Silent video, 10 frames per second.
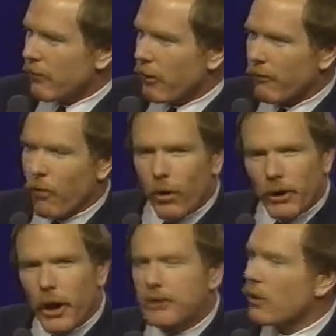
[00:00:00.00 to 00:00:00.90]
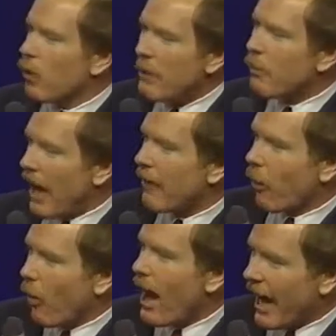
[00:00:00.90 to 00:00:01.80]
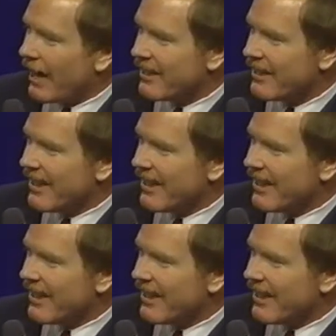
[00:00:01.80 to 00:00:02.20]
for 4 years, and we pay the way.